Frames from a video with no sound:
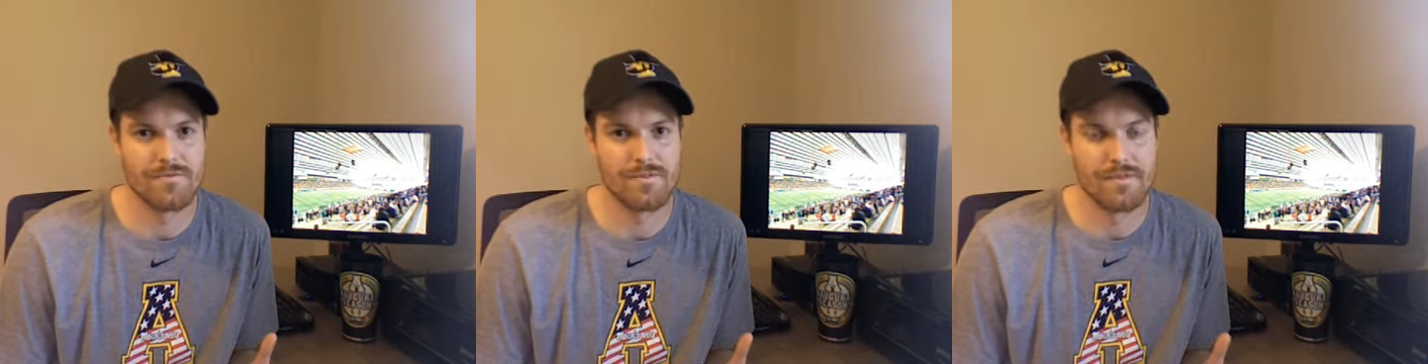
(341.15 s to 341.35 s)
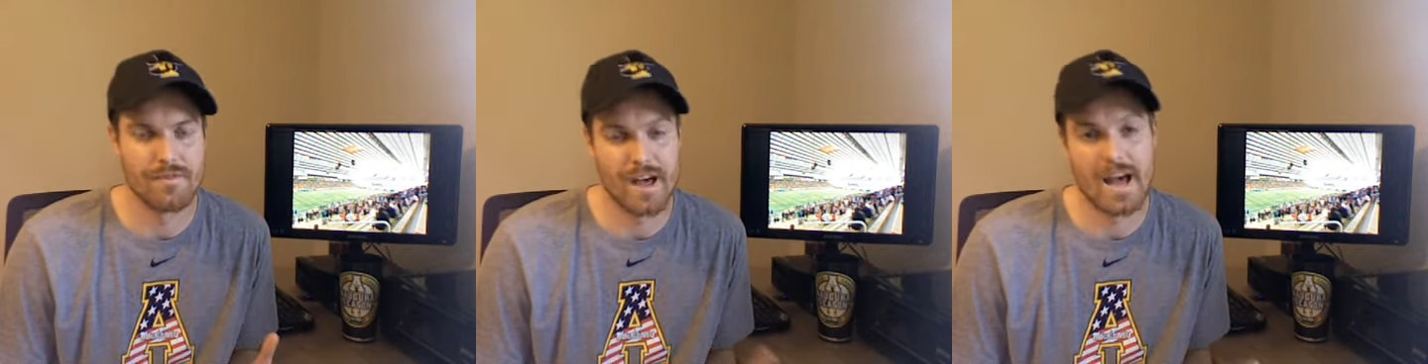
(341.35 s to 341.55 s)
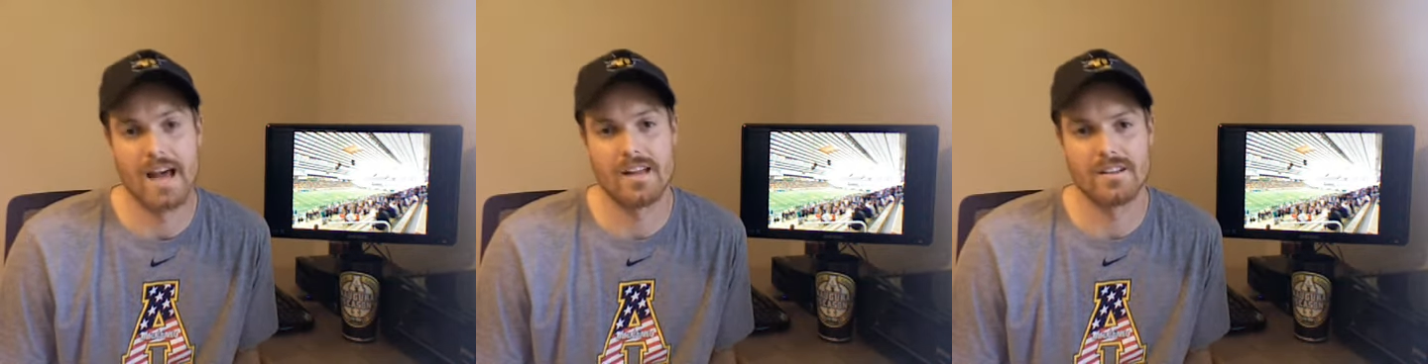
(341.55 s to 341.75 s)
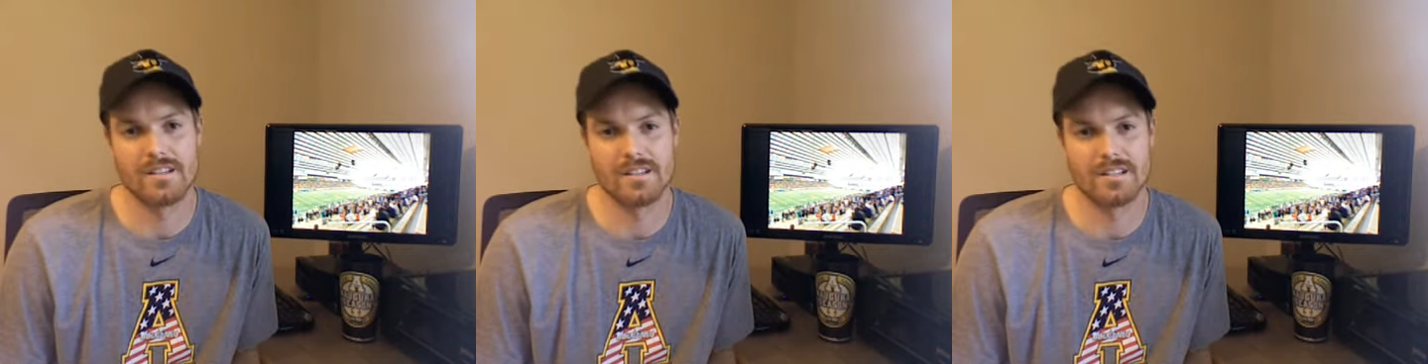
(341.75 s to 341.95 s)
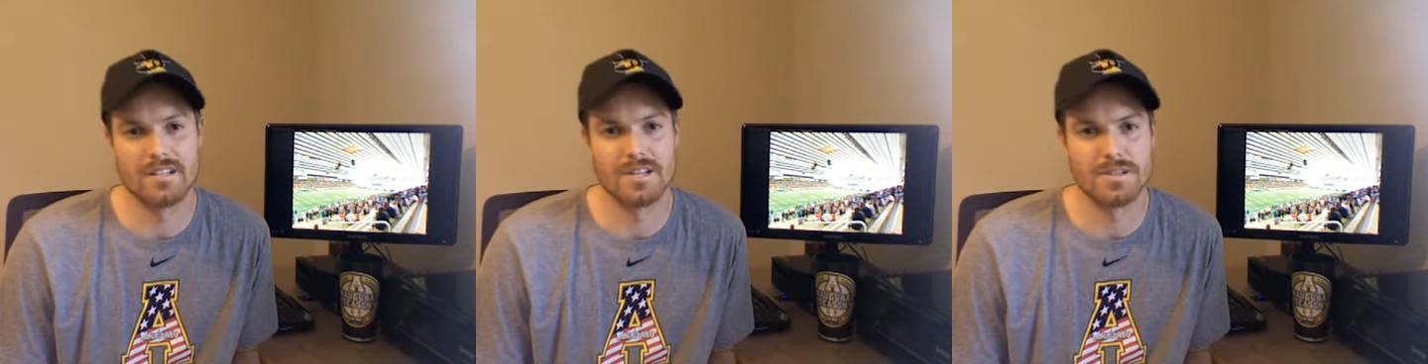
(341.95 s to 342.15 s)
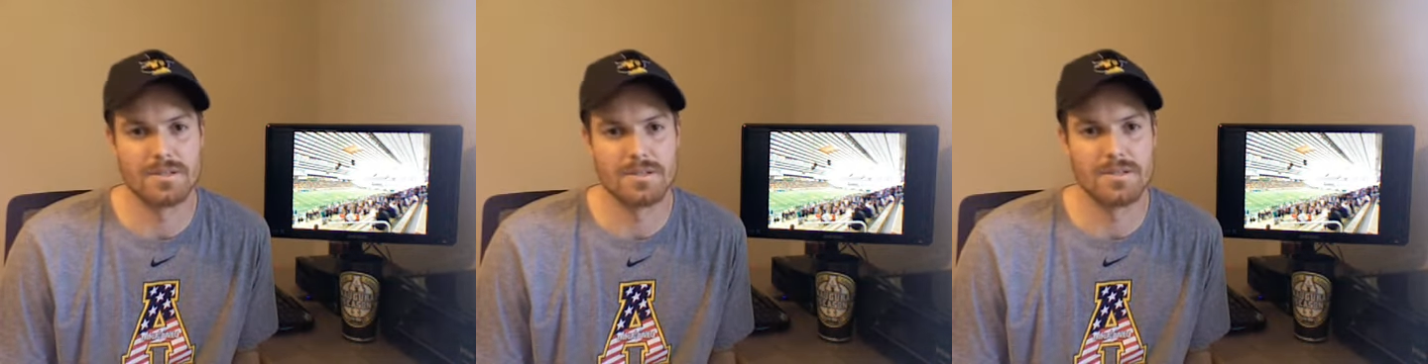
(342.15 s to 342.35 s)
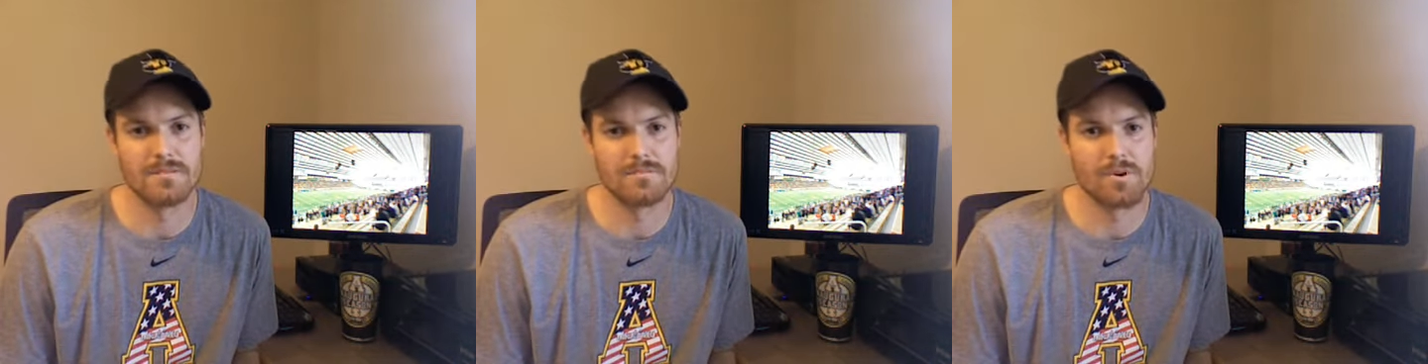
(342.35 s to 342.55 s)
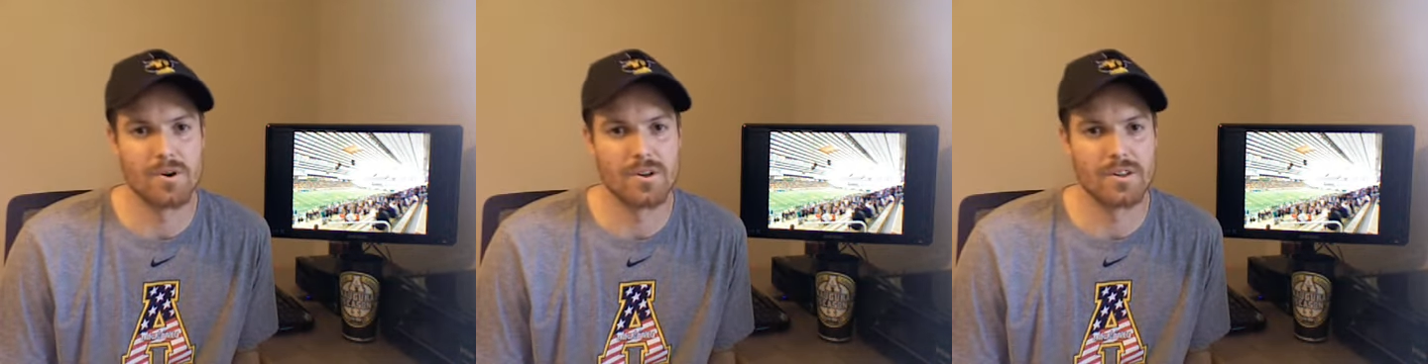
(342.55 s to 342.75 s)
that as in
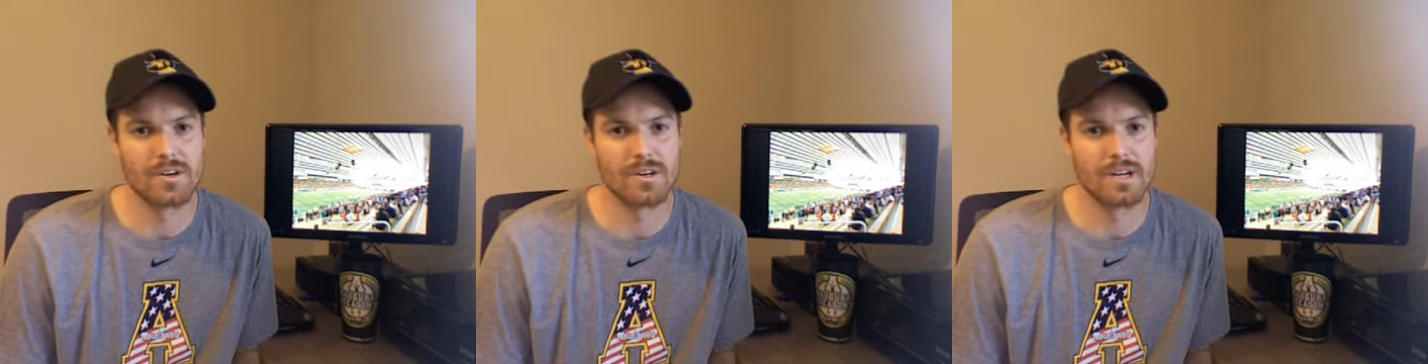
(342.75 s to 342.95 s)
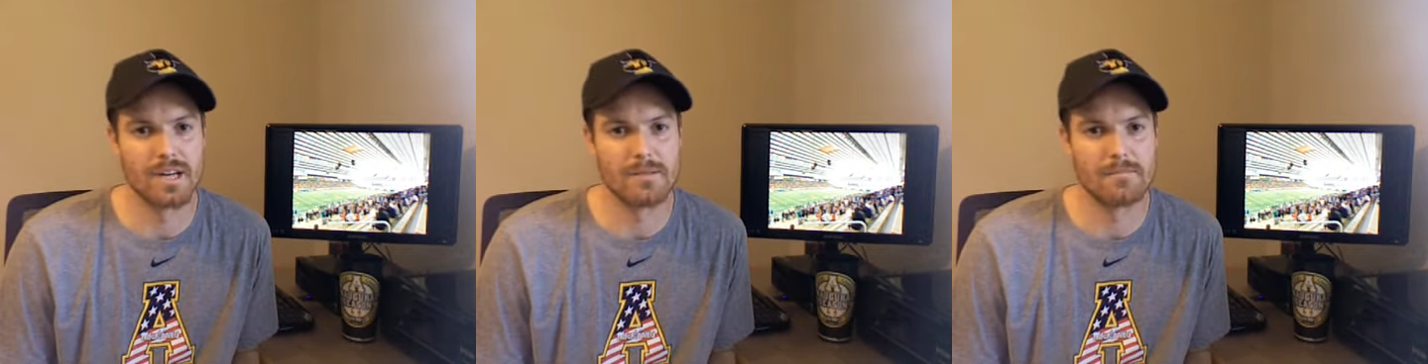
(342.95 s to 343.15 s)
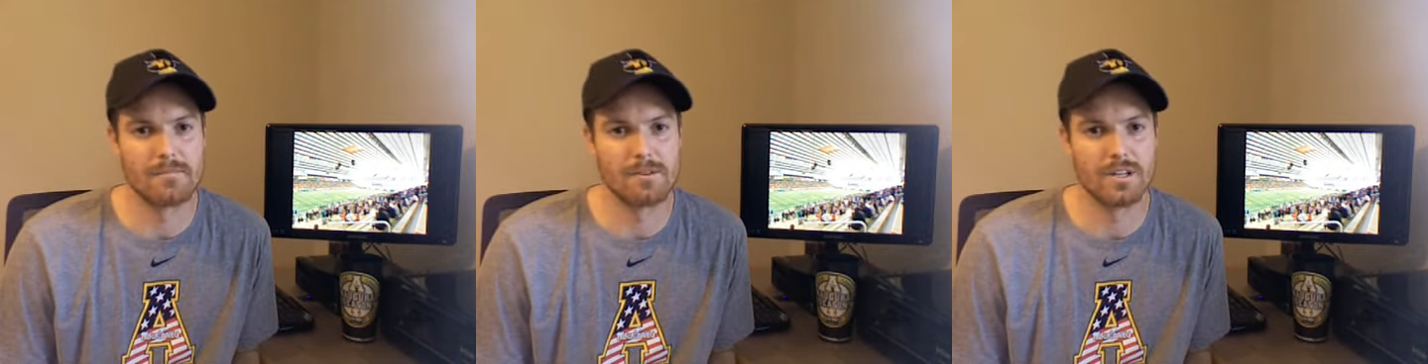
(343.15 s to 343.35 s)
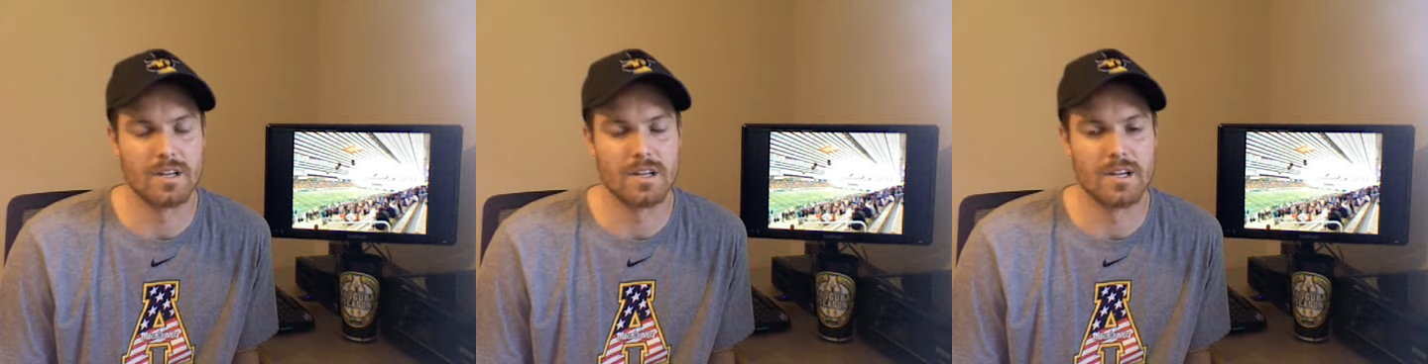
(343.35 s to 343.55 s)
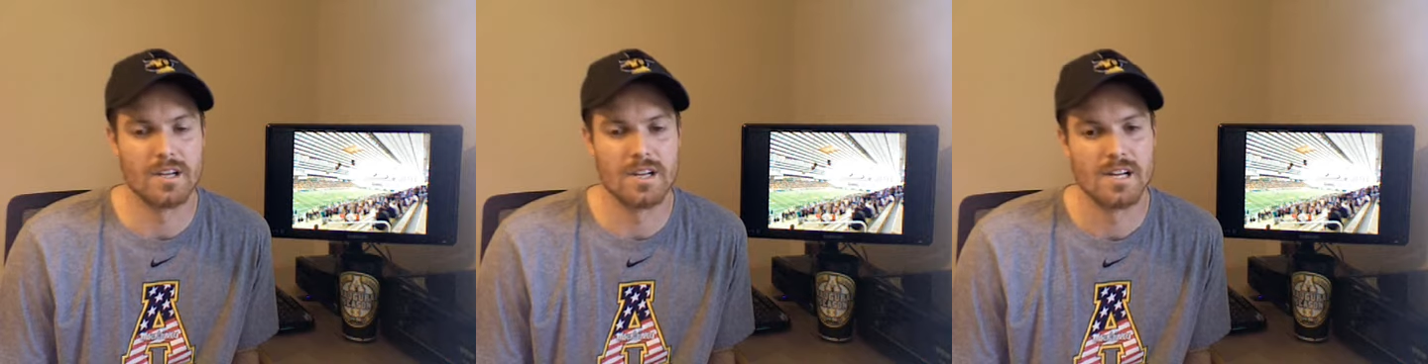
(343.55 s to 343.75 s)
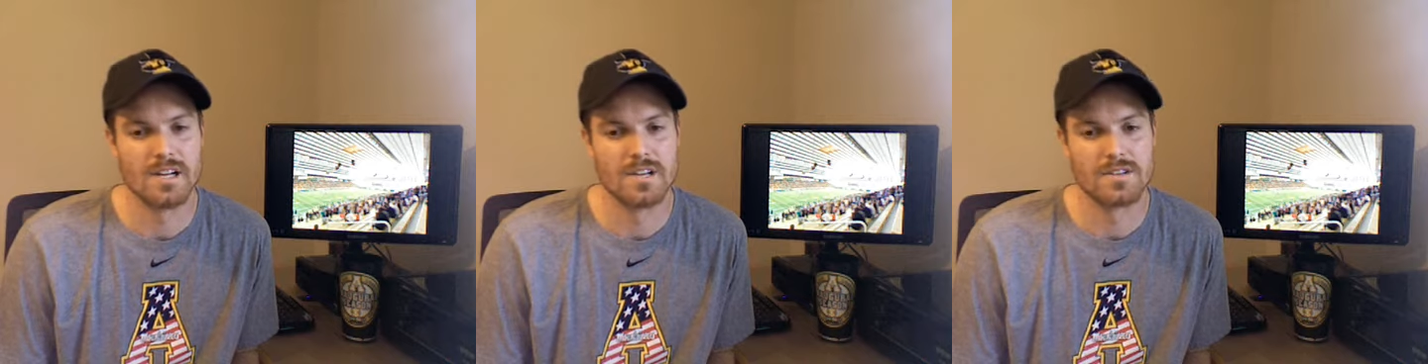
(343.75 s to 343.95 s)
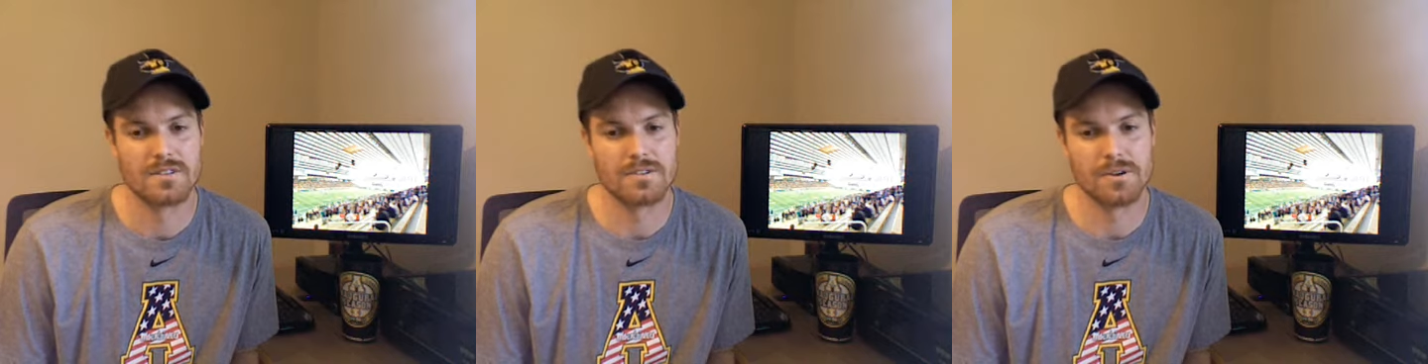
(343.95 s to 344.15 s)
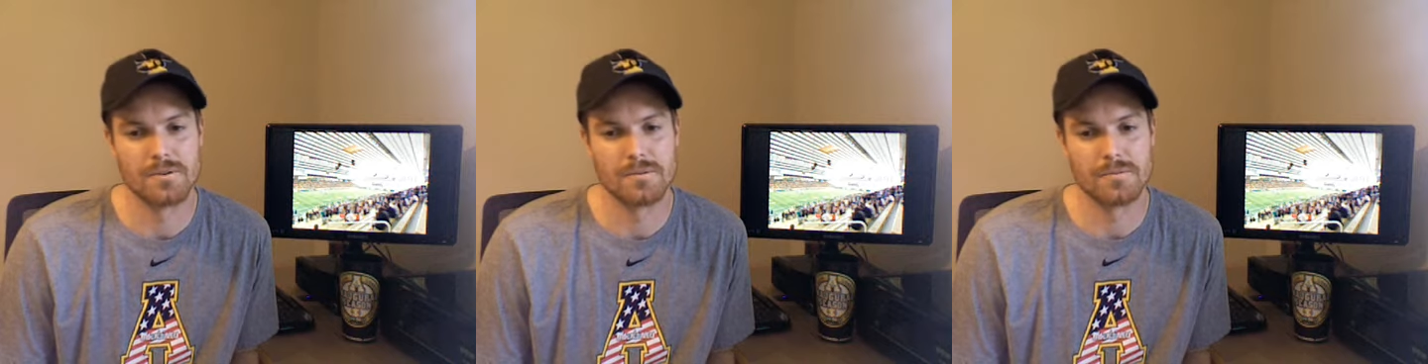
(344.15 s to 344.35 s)
part of their game plan.
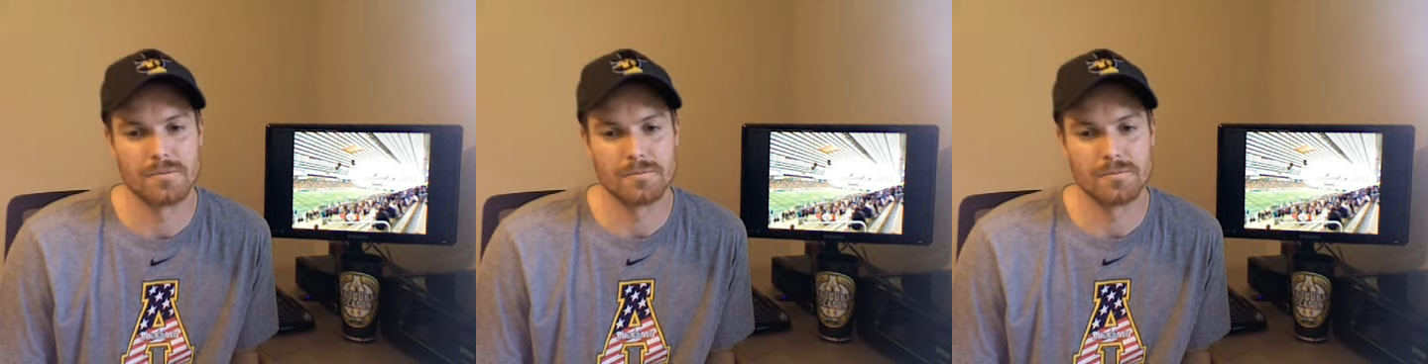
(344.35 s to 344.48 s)
So